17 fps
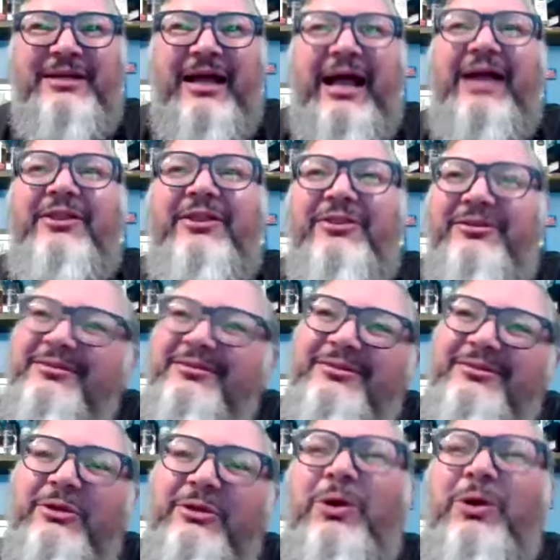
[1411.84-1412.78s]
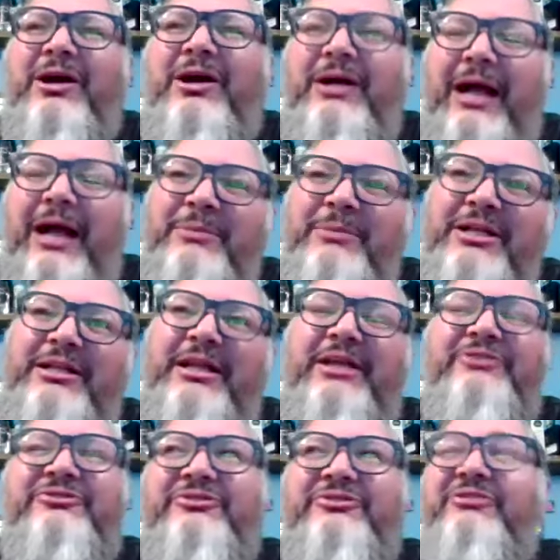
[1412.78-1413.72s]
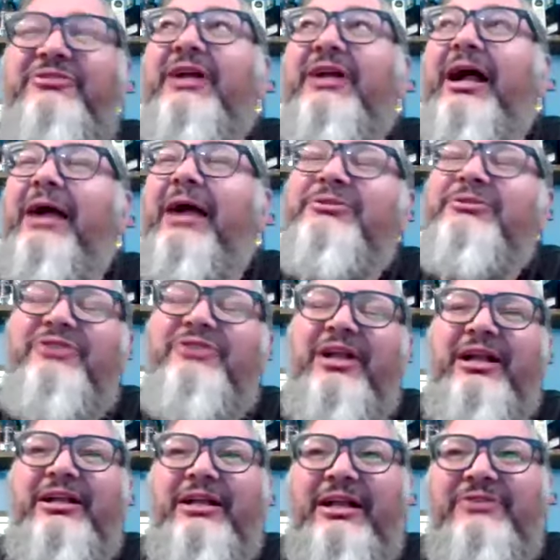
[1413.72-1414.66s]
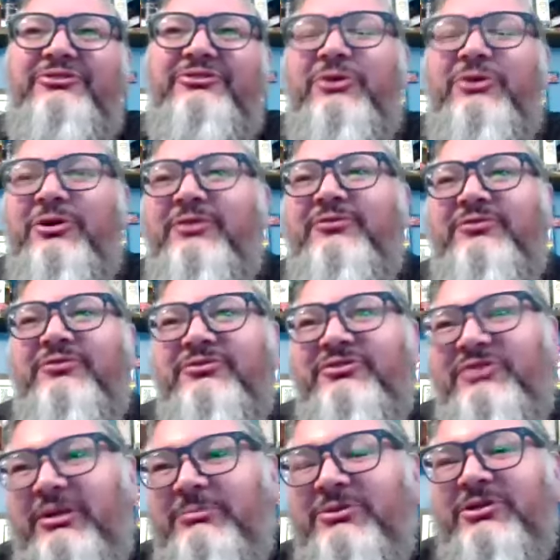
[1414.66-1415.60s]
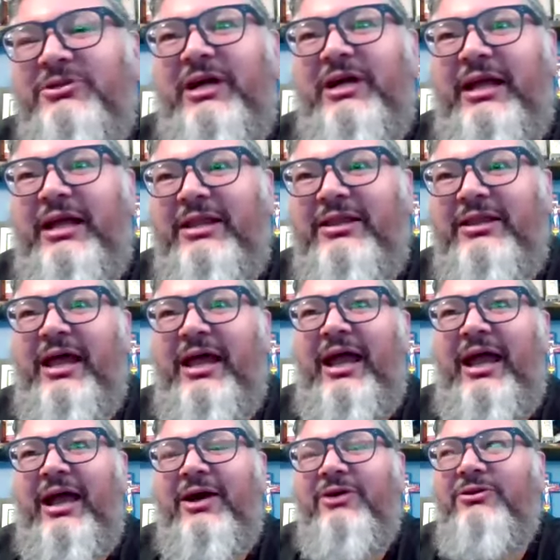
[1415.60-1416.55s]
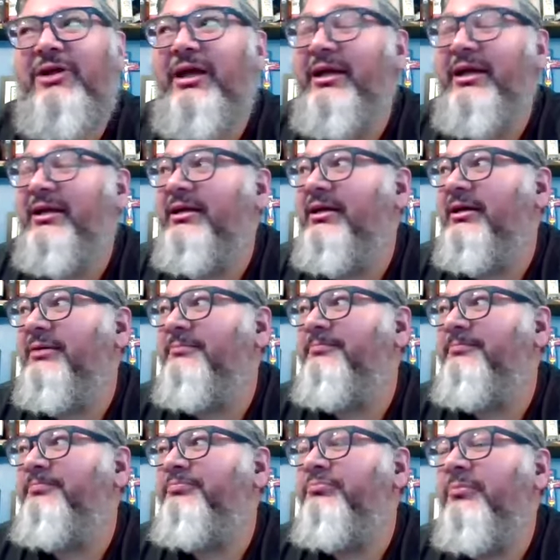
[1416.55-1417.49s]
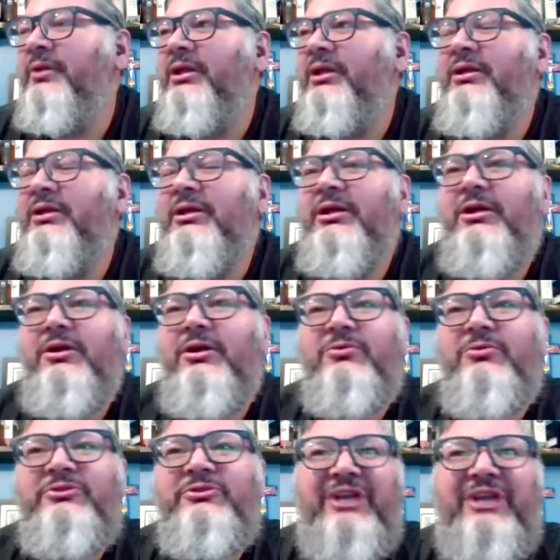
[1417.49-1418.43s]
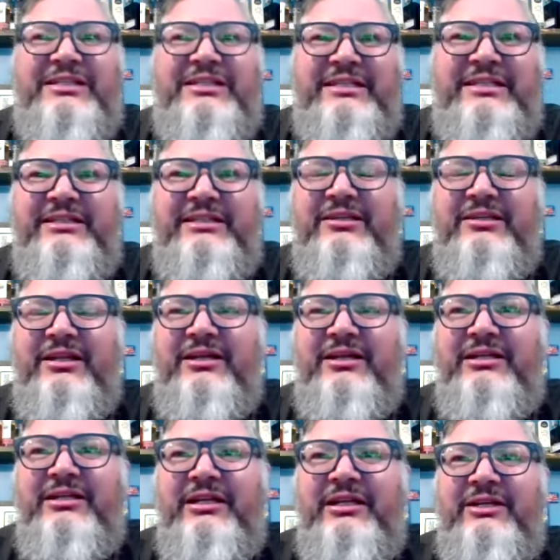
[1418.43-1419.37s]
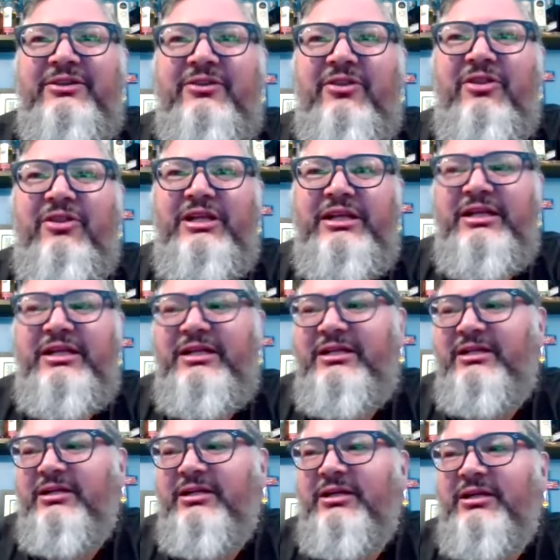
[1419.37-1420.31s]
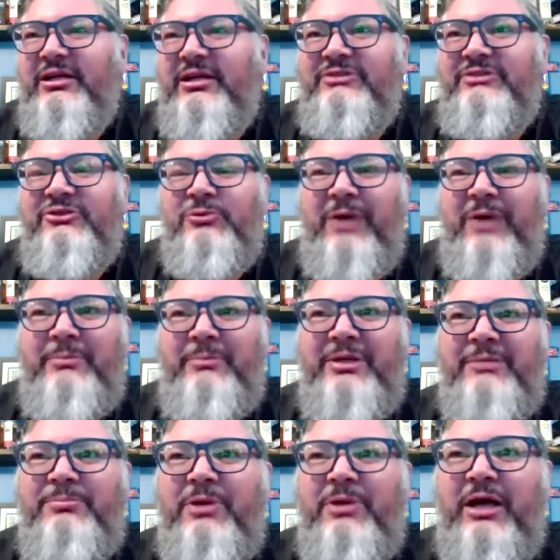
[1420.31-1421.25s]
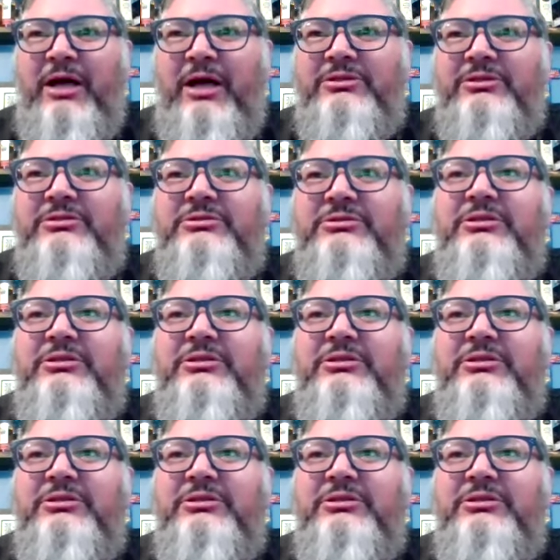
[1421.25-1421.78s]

I mean, I would say it's sort of similar in that how like what's that tequila in the ceramic bottle